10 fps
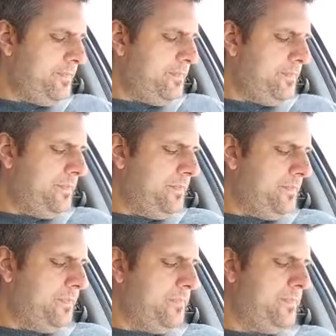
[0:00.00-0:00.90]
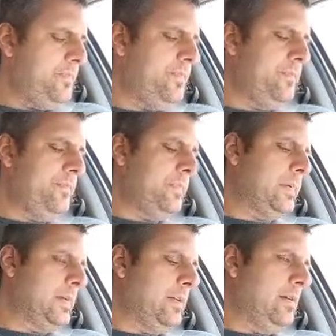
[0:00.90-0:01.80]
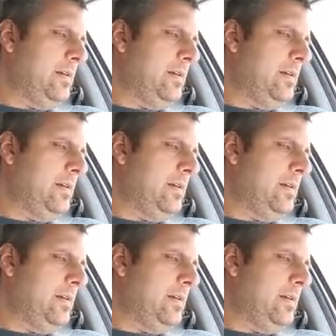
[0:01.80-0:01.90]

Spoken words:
[no speech]